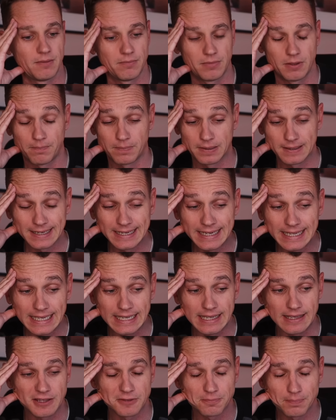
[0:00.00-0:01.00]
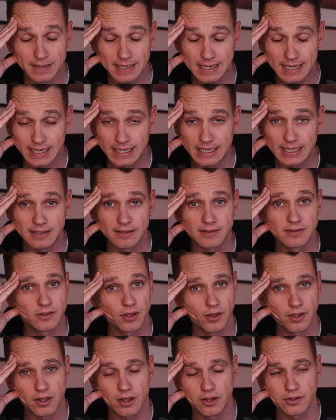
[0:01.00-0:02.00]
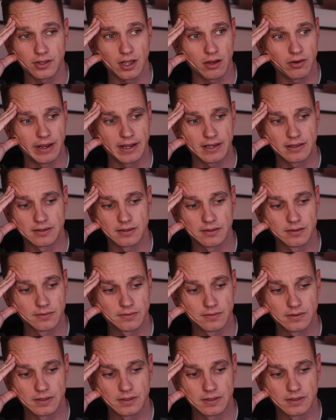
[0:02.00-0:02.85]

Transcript: but please, please don't go direct.